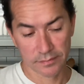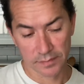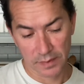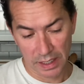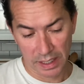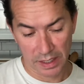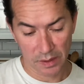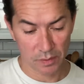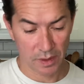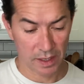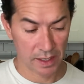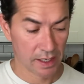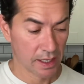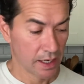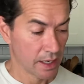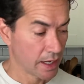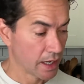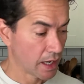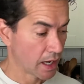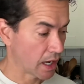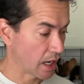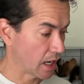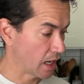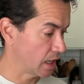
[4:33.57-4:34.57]
Anyway,
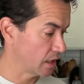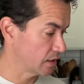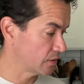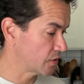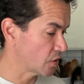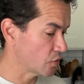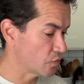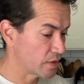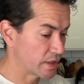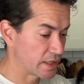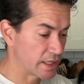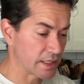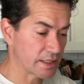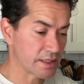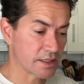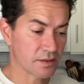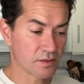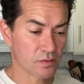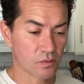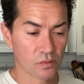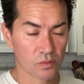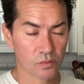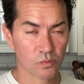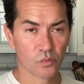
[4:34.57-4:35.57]
so
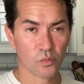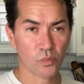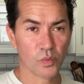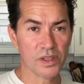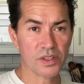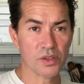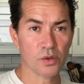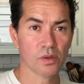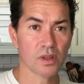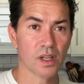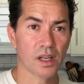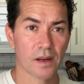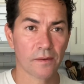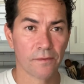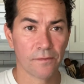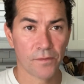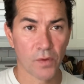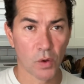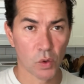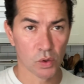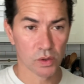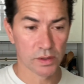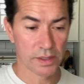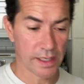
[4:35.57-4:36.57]
we do a lot of
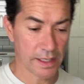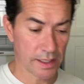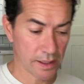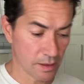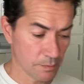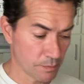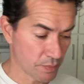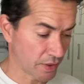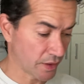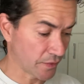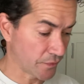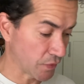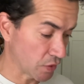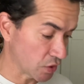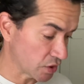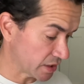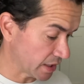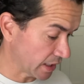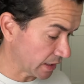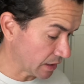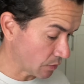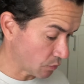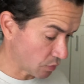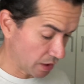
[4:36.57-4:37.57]
folding, but the first
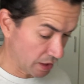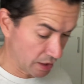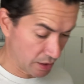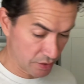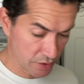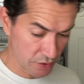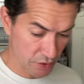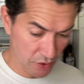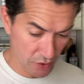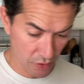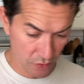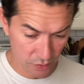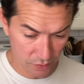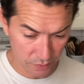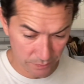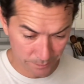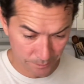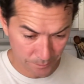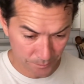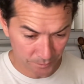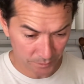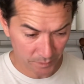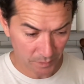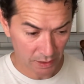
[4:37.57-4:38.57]
thing that we're gonna do
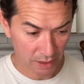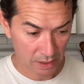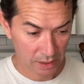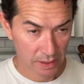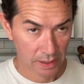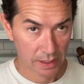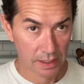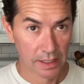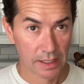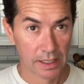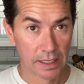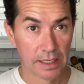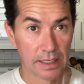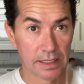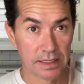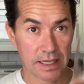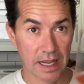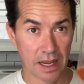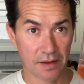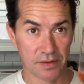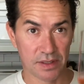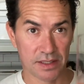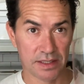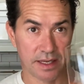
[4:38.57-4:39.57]
is
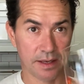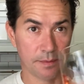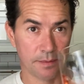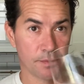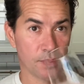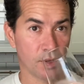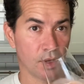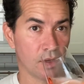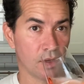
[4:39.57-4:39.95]
have a sip.